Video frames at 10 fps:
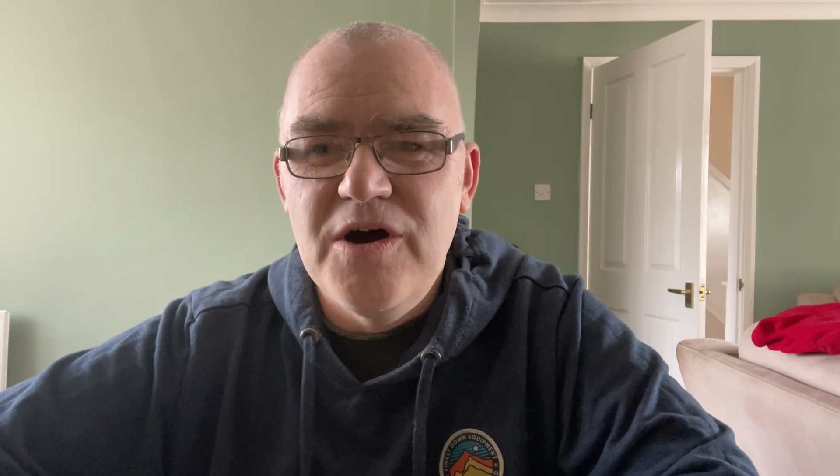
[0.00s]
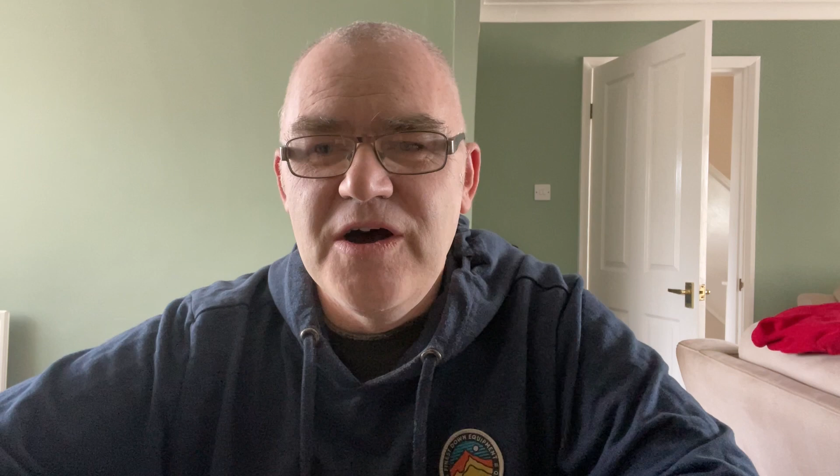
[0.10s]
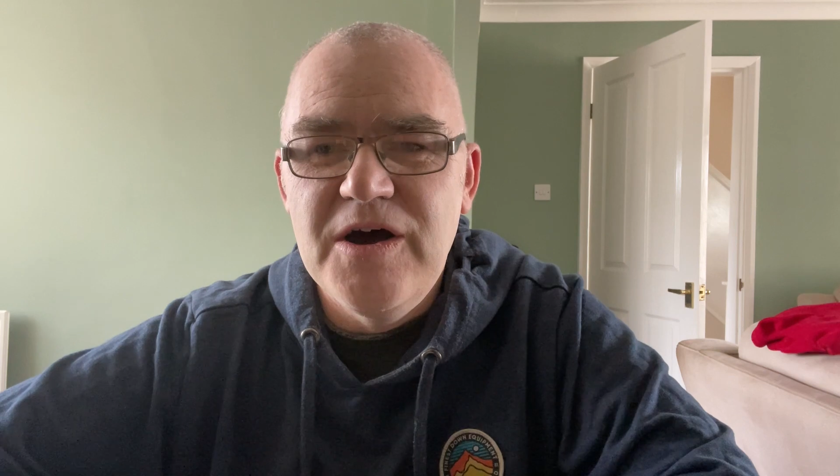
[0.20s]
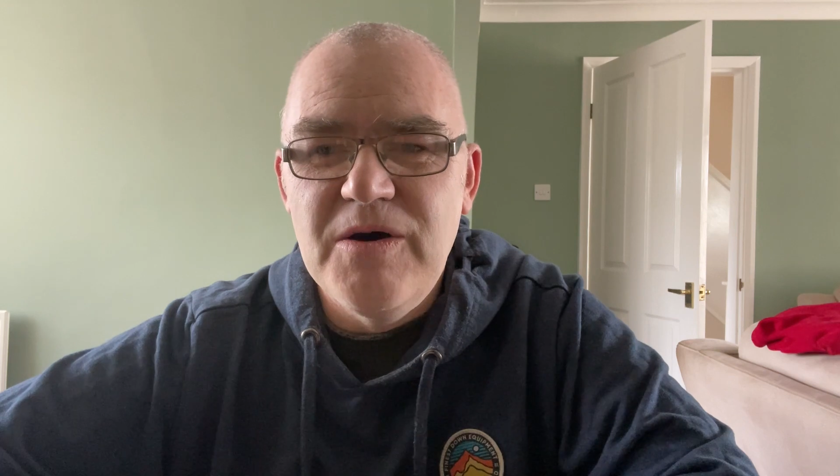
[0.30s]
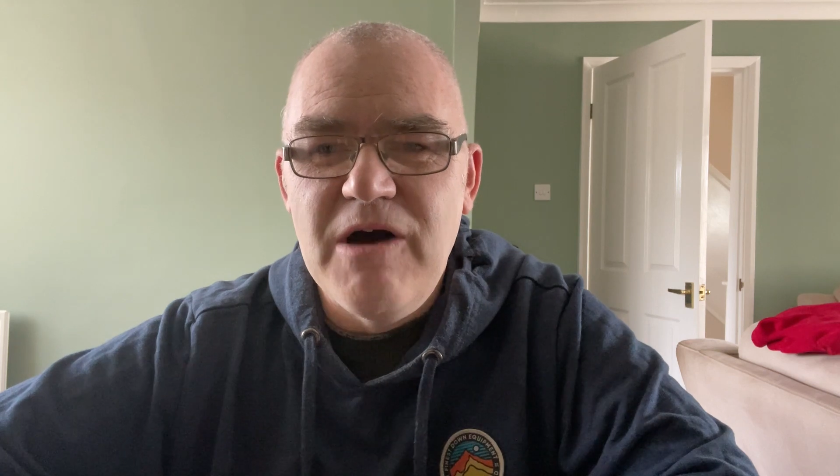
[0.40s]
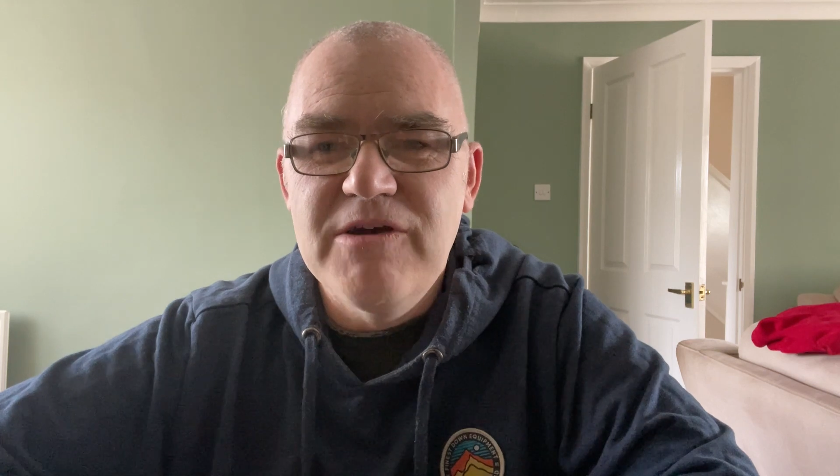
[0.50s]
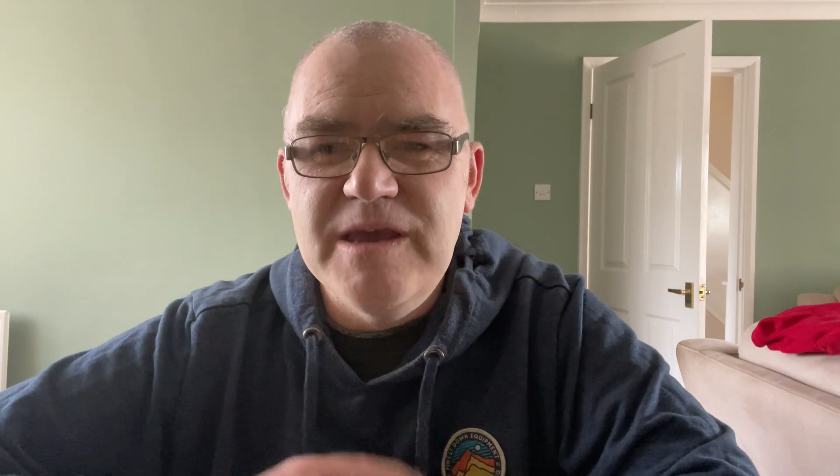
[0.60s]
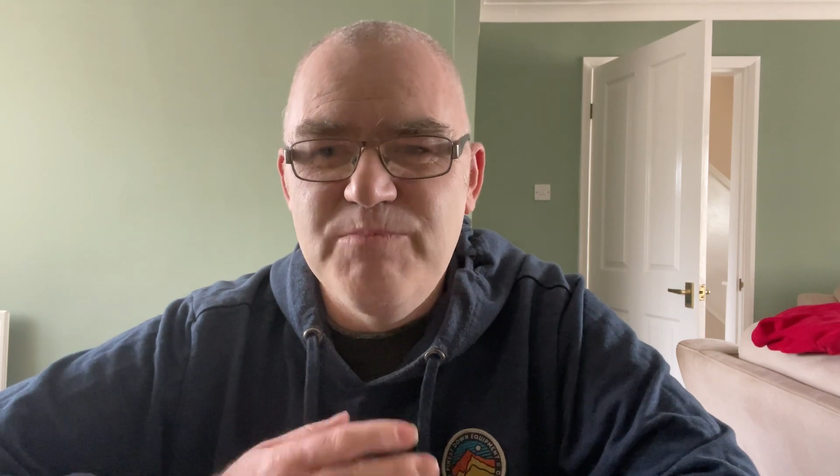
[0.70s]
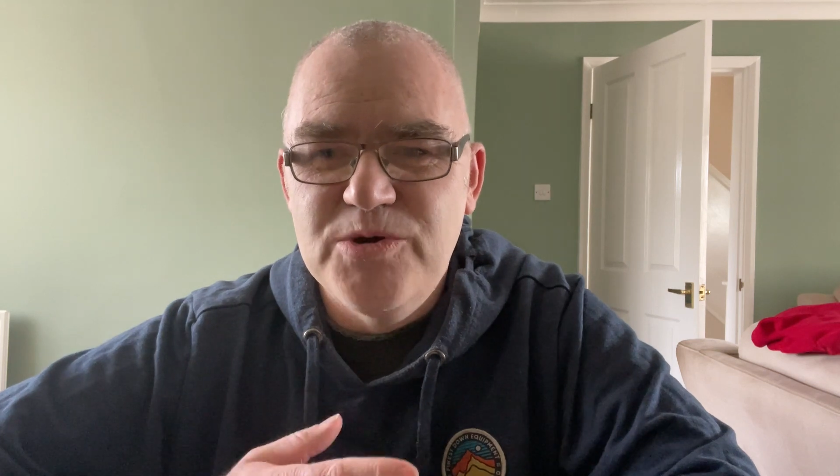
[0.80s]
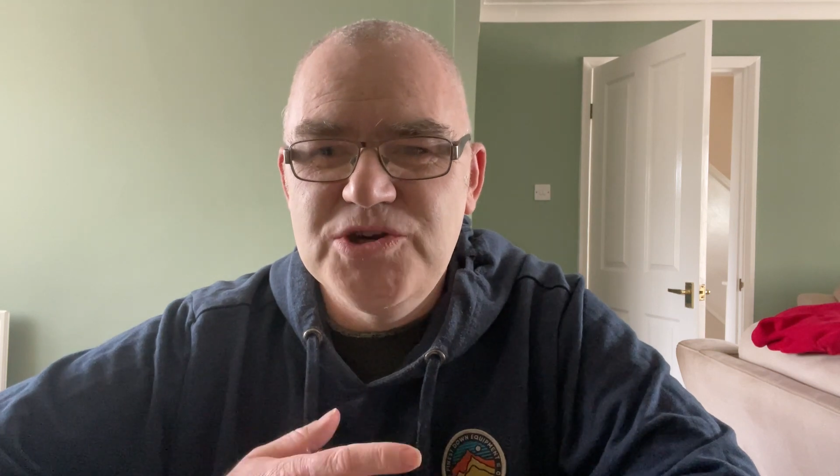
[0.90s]
I'll
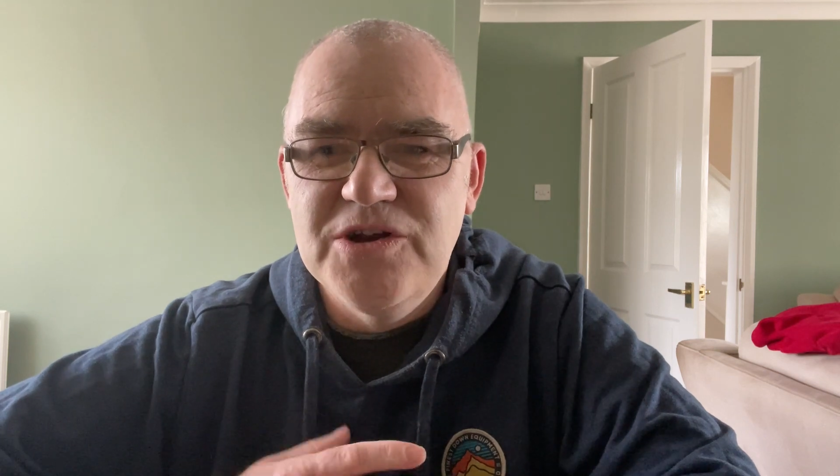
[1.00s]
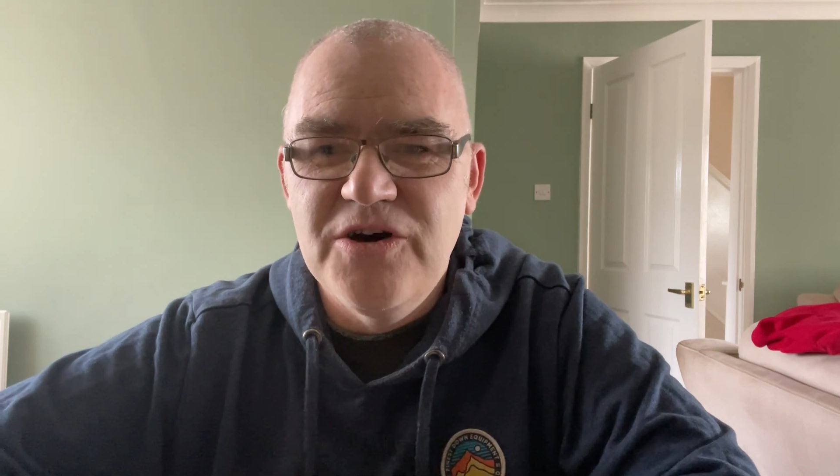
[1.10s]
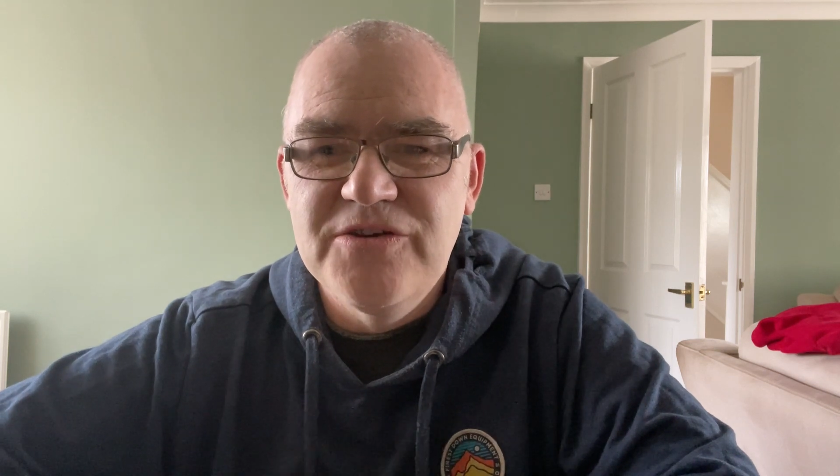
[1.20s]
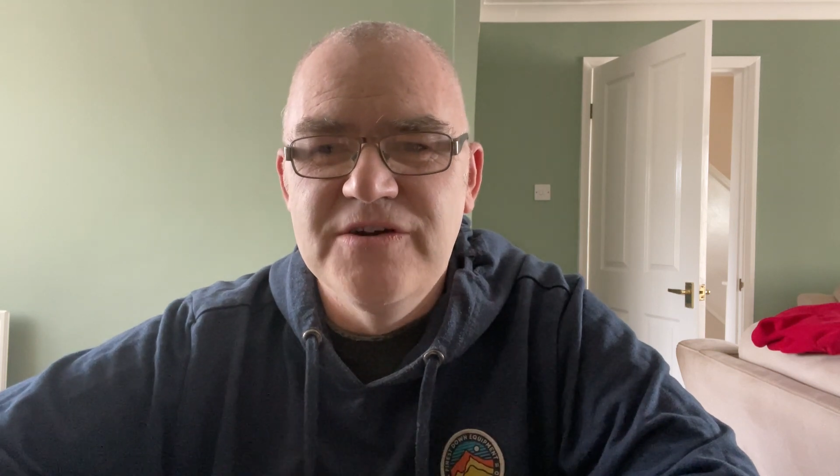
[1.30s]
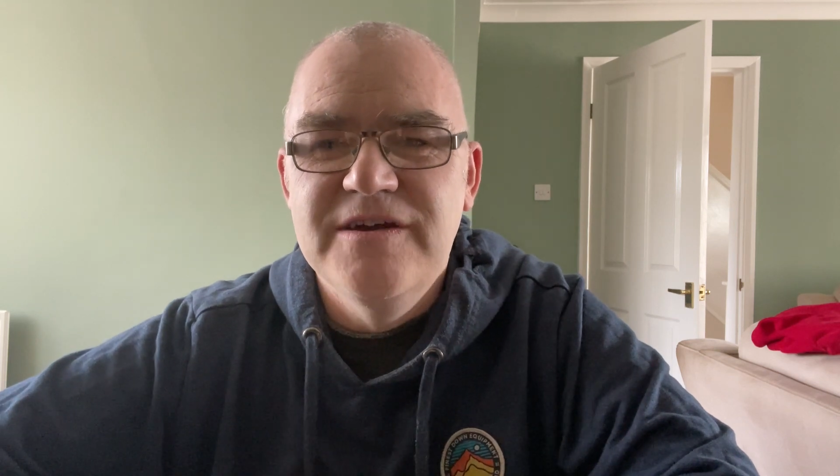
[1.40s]
keep pushing on,